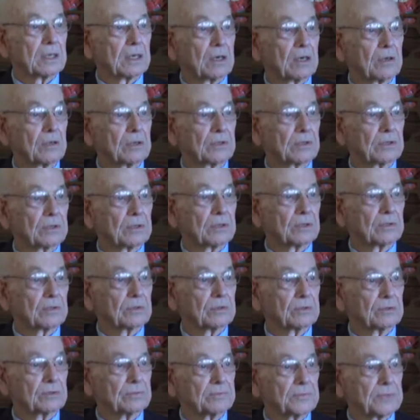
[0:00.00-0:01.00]

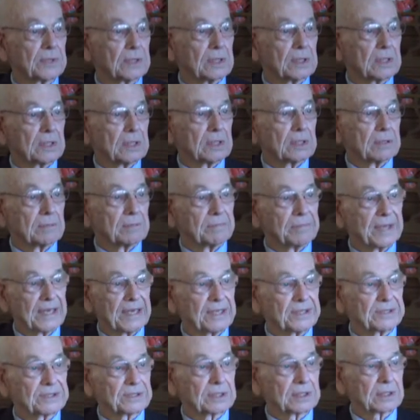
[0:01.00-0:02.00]
although
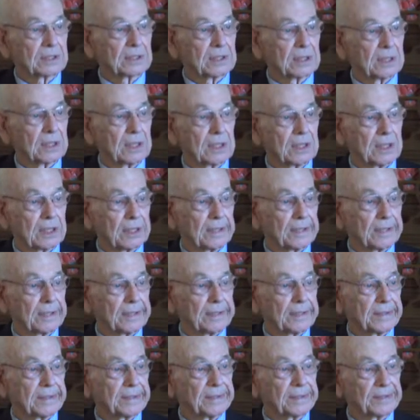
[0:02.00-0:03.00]

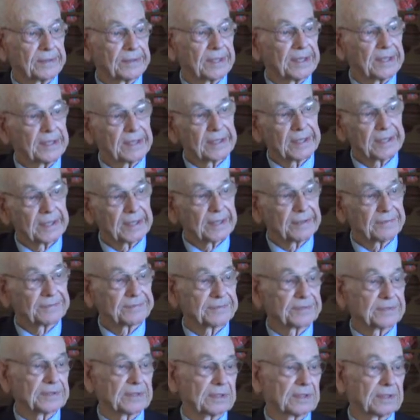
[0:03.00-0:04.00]
basically, you know, he
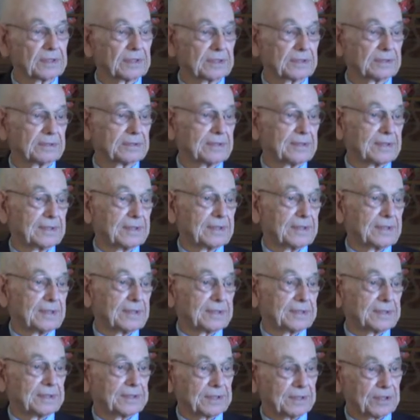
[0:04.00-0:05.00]
left to
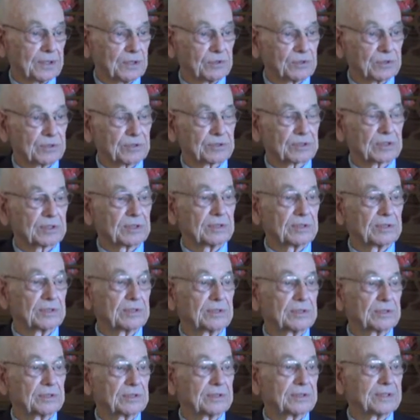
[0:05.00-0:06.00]
go to
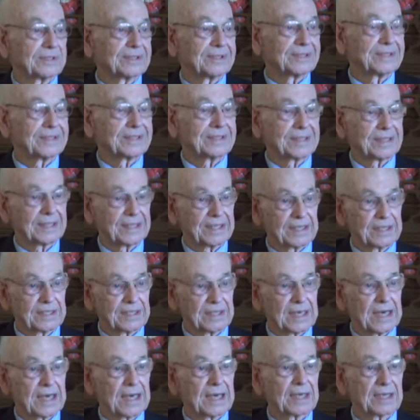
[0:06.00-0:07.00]
school, and then
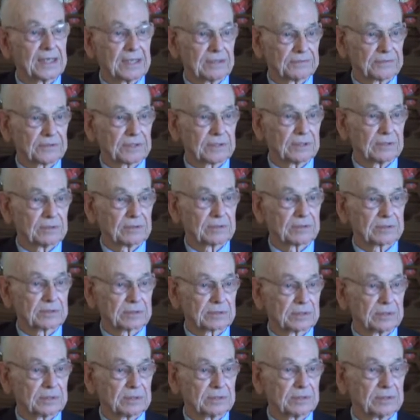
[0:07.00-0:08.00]
later I left to go to
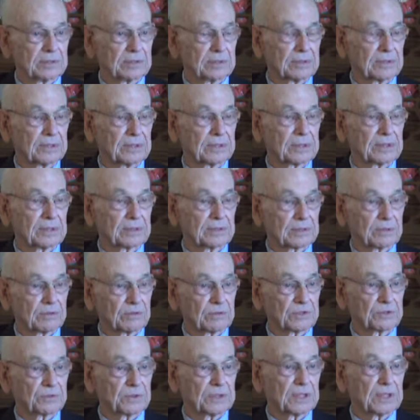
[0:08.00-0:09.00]
school, and of
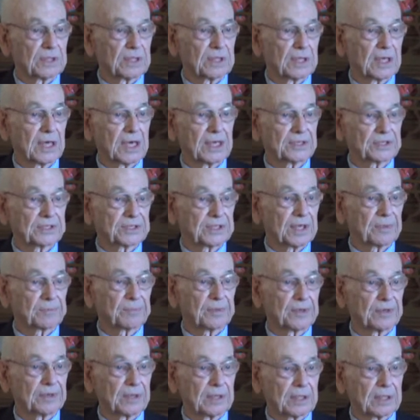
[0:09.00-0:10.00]
course we got
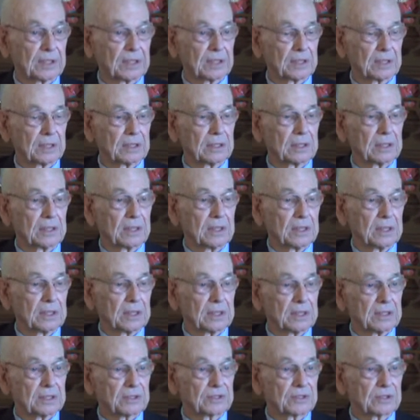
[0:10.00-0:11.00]
separated
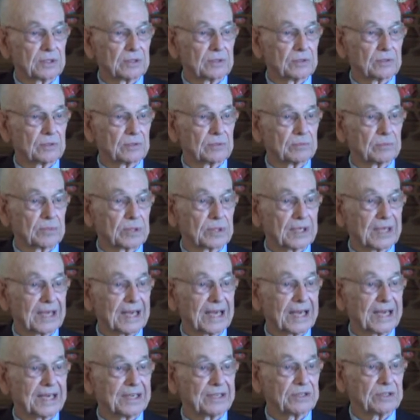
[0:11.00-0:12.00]
and so on, but
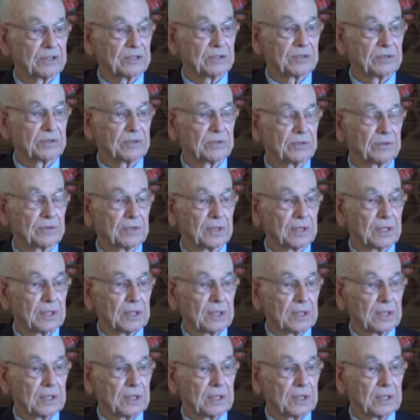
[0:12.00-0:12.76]
I knew